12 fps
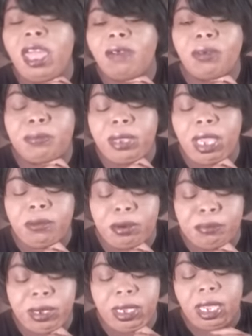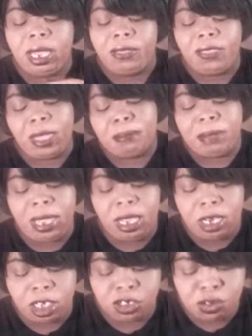ever be able to be that
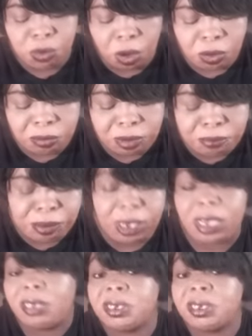man that you want him to be.